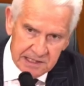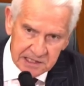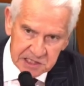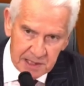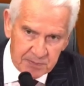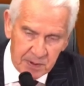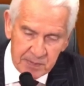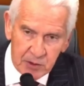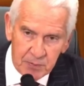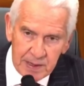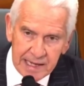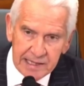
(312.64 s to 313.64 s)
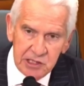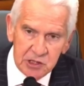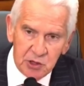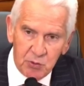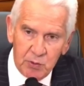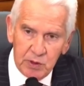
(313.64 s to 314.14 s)
in the supplemental
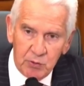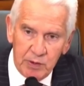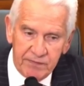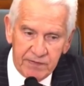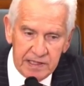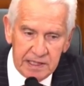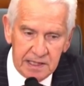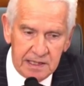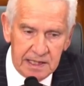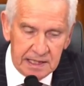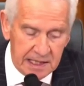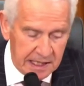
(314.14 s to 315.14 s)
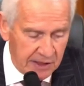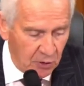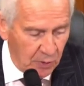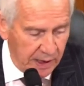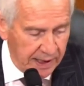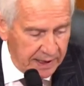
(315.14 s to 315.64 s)
package or whether we fund it in
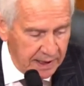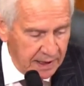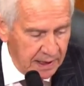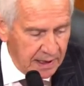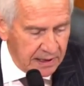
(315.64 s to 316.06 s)
another way,